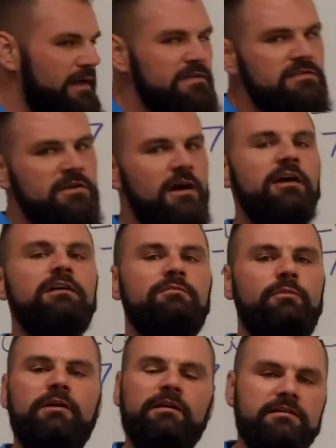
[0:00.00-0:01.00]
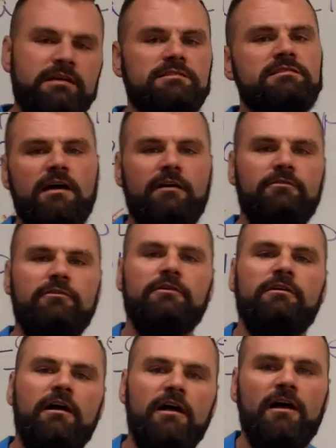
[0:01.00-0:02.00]
quite as dark, but it does
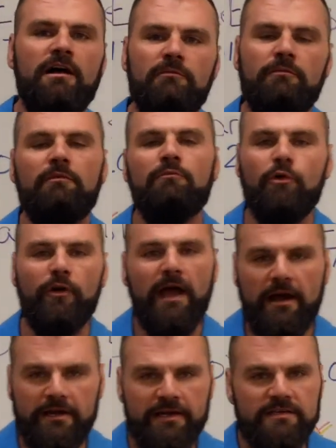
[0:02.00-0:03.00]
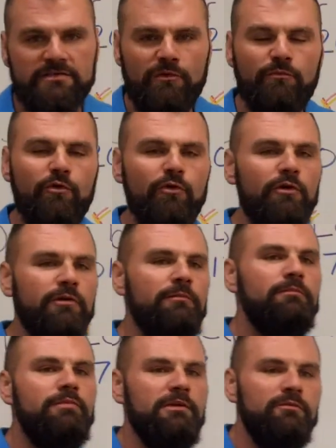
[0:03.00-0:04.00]
cover more area, so
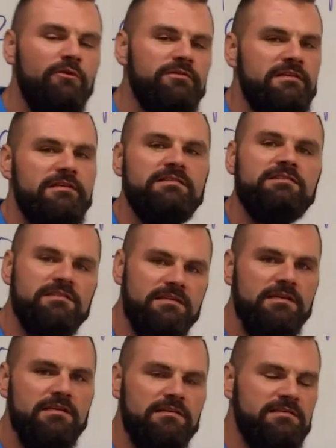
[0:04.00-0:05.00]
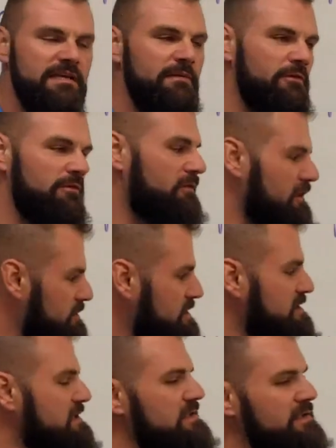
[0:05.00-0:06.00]
more people tend to see this type of eclipse.
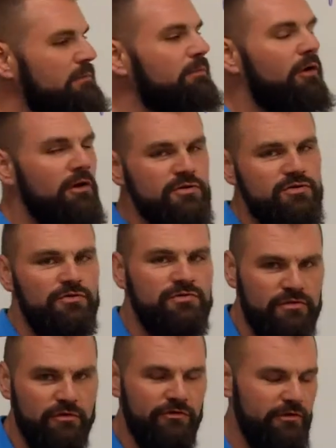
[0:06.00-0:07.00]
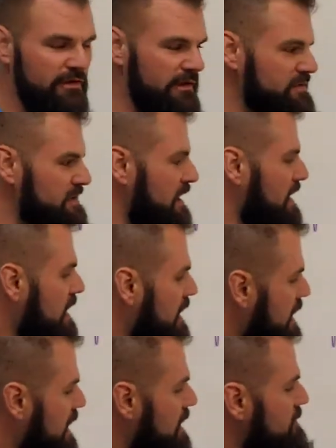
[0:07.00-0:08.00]
This is a partial solar eclipse.
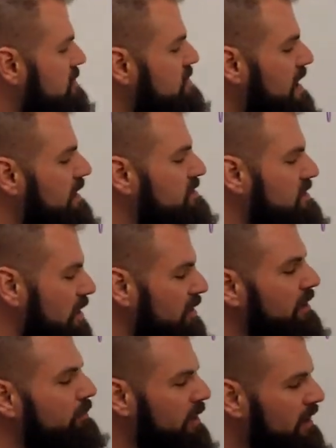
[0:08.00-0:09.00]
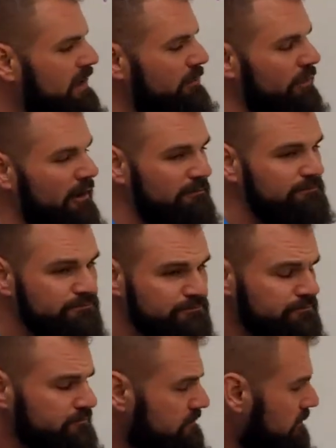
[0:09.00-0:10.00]
This shadow is called the penumbra.
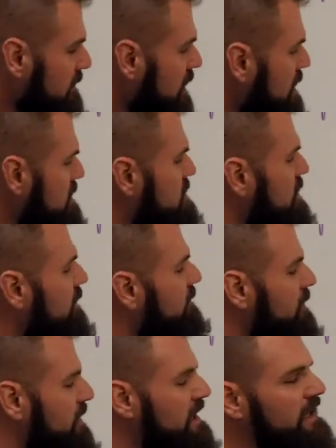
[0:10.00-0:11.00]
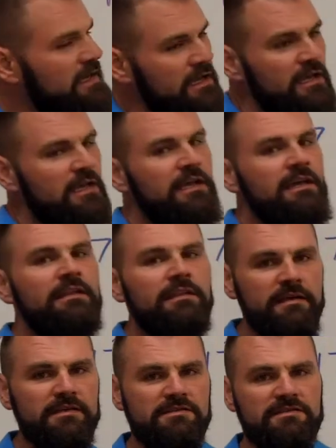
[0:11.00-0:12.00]
And so if you're in
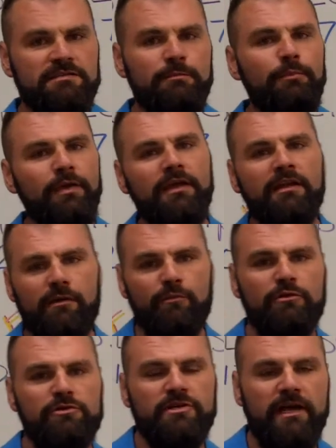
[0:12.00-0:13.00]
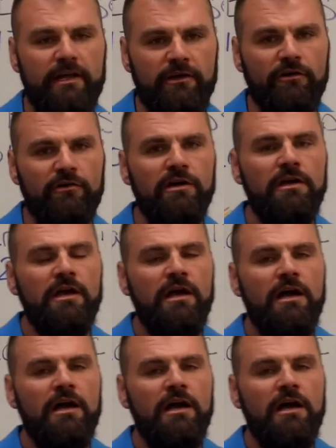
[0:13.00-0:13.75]
this penumbra shadow,